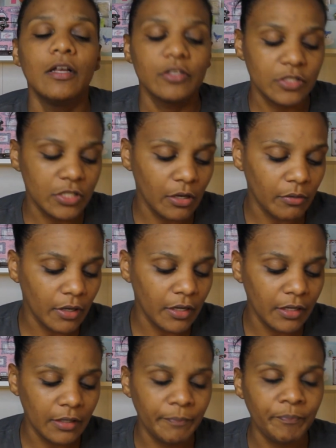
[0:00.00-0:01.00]
So,
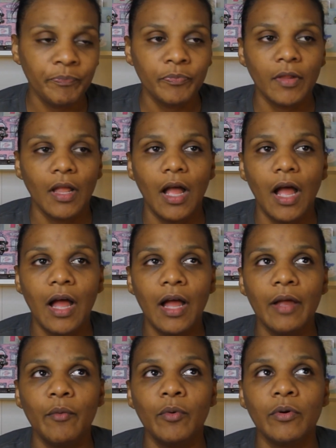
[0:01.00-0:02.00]
um
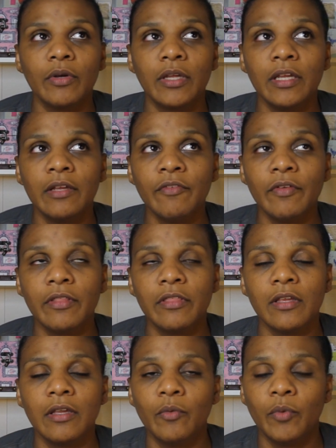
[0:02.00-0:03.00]
I will give
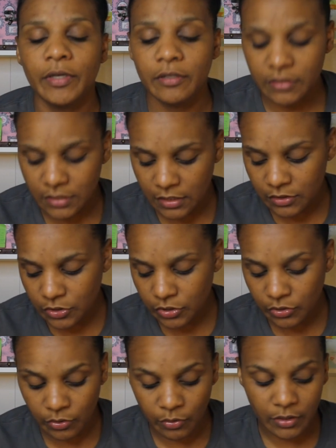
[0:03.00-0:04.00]
the winners
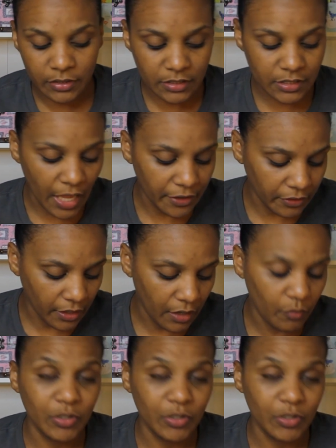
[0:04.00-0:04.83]
until Saturday,